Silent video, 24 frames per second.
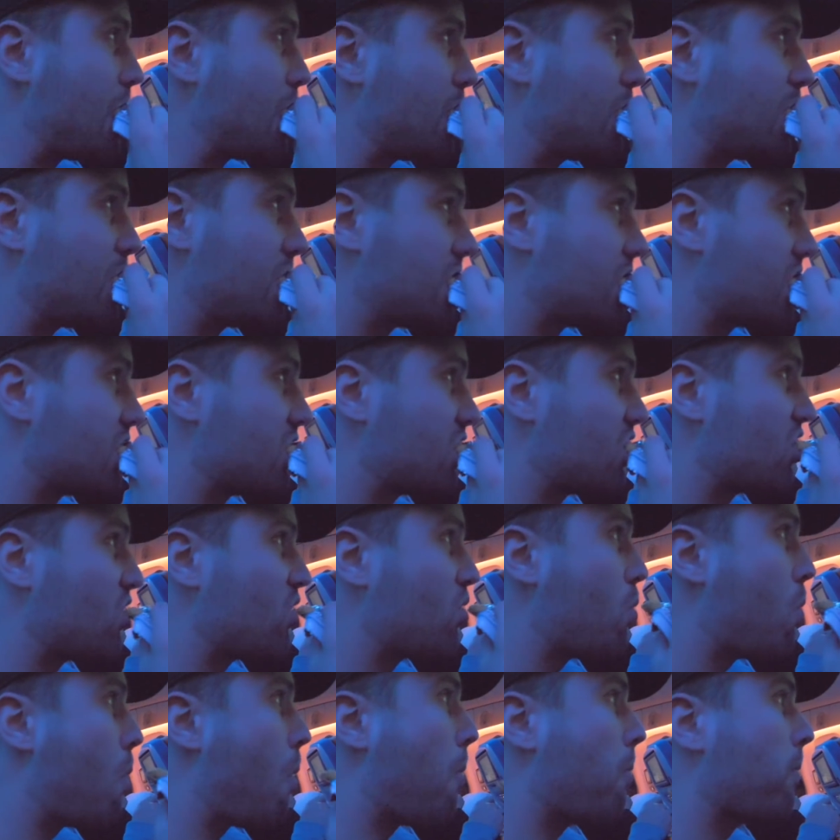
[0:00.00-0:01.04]
Last year you
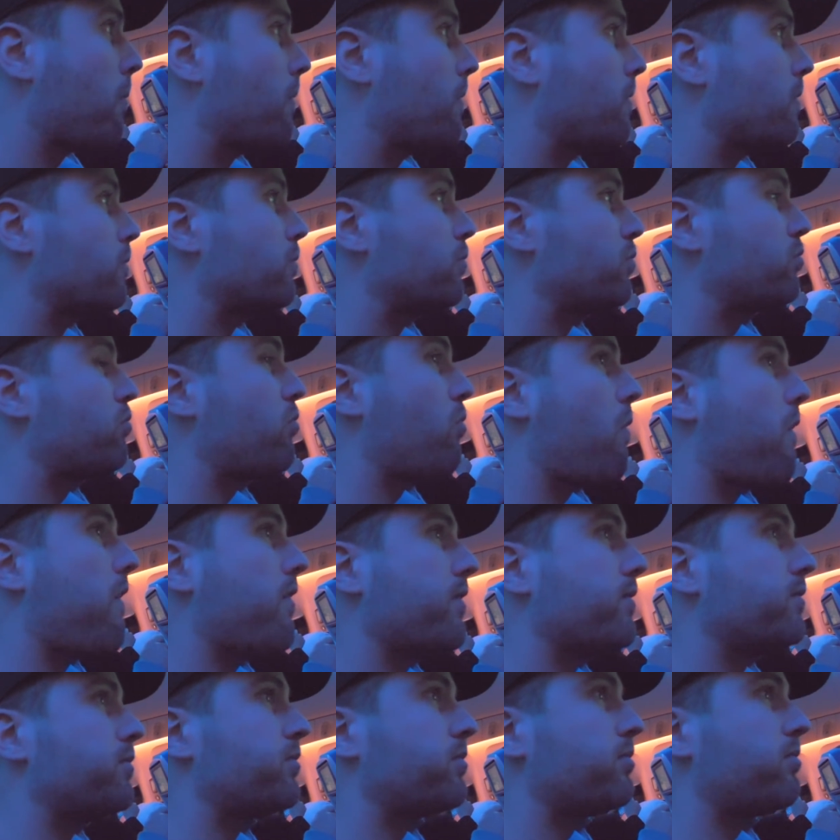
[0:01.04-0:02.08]
must have been really
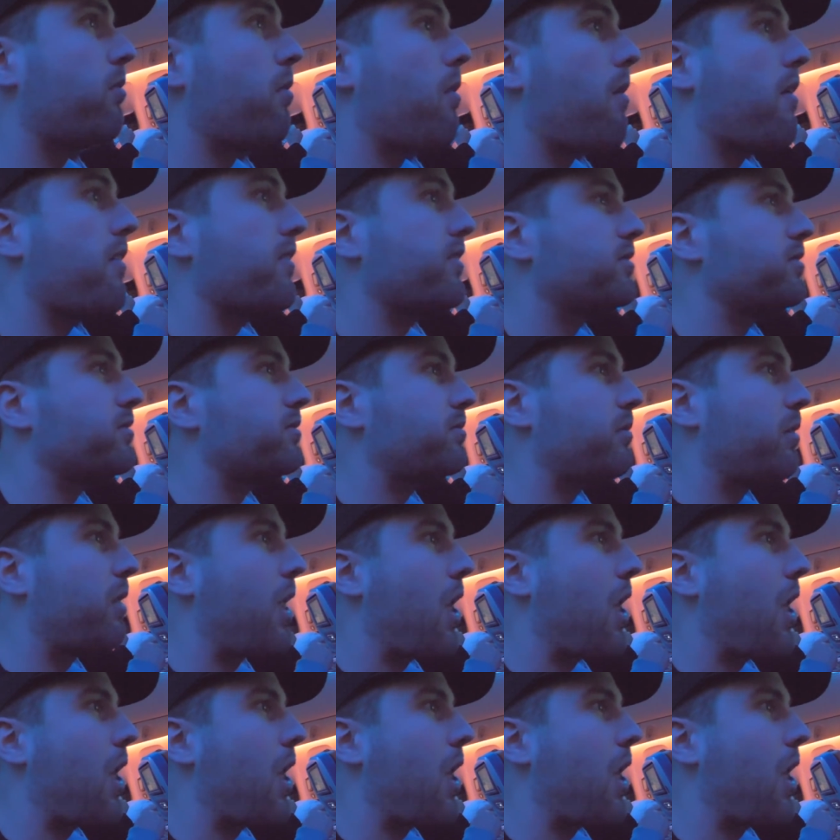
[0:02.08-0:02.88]
wasted because you killed them.